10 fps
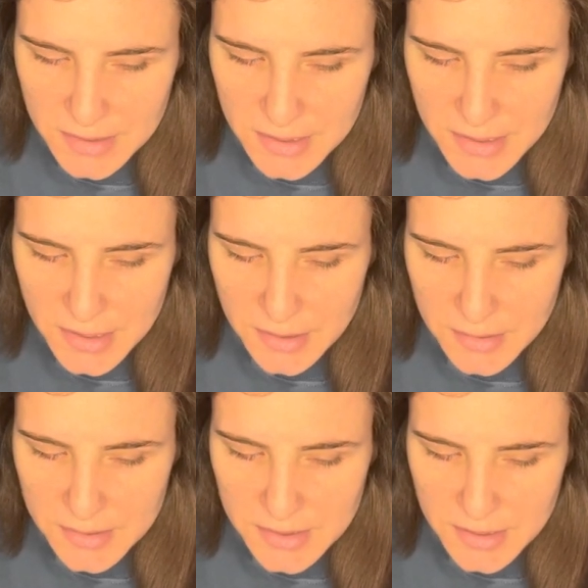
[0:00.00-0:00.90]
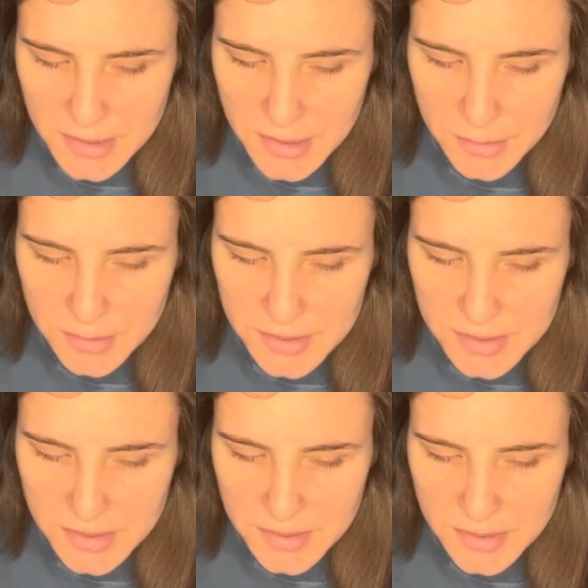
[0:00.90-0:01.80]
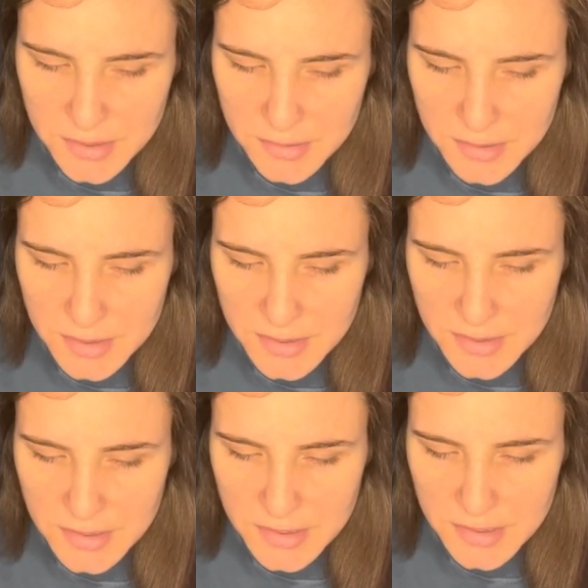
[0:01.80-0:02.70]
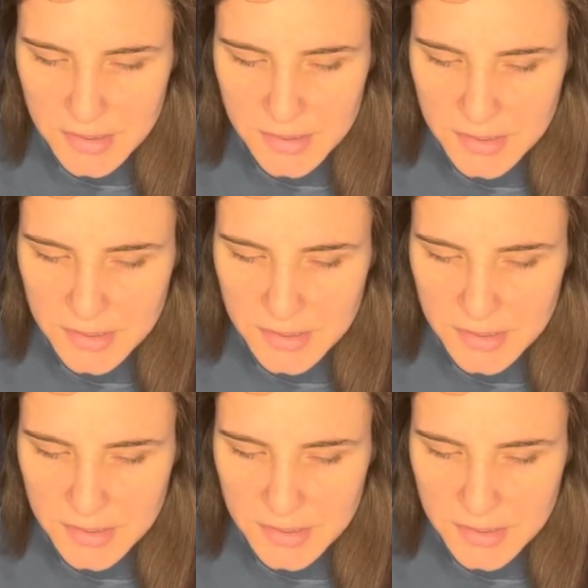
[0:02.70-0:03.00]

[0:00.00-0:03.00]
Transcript: videos, playlists, community, store.